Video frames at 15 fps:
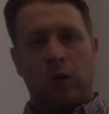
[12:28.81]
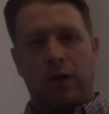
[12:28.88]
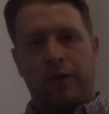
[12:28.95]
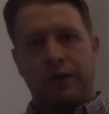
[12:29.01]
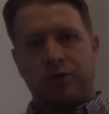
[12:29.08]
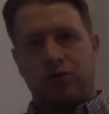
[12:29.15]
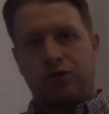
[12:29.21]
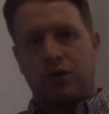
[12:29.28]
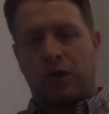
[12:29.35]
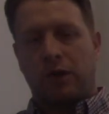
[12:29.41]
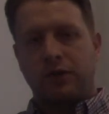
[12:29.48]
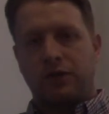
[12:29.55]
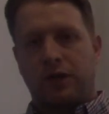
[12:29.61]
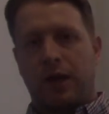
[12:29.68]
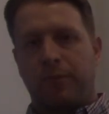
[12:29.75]
Well,
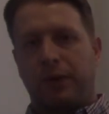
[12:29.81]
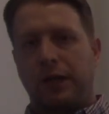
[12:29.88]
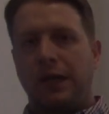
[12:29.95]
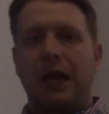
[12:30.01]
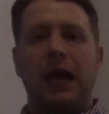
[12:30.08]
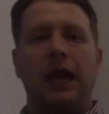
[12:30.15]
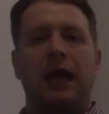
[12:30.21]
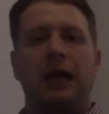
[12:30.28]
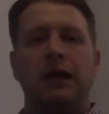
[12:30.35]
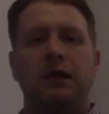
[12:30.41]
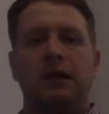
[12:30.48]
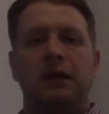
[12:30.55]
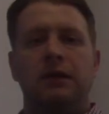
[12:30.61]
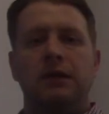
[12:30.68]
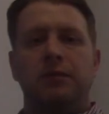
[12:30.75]
insurance company
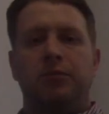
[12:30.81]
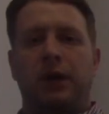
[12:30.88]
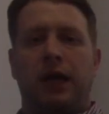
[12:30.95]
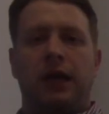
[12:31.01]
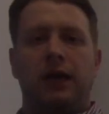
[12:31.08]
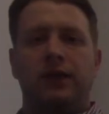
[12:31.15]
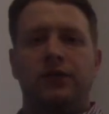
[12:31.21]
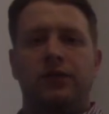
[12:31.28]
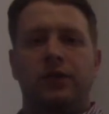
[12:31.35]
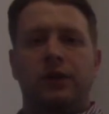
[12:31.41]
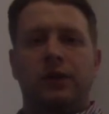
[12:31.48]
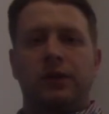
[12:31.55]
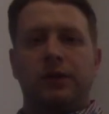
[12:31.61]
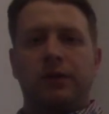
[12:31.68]
A pays